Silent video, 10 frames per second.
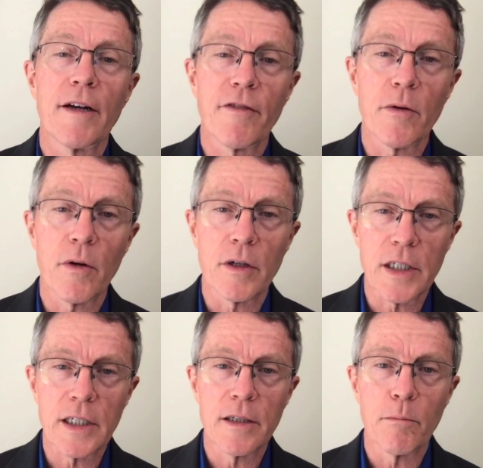F O R
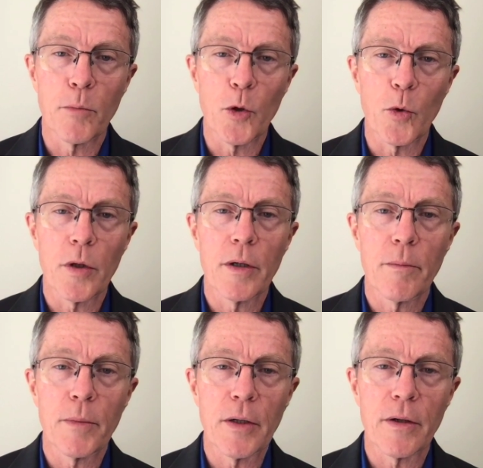D,
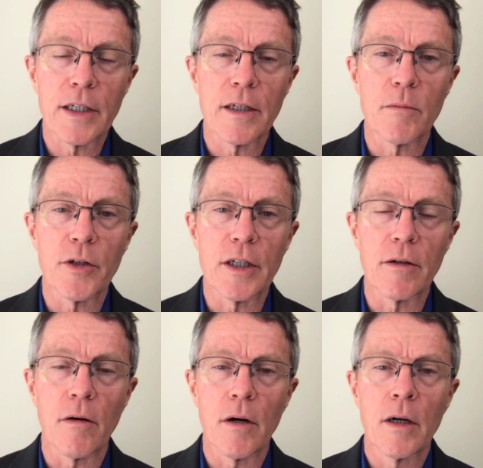Brewer, B R E W
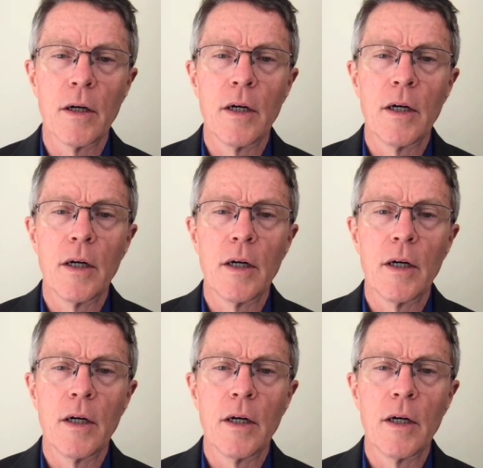E R.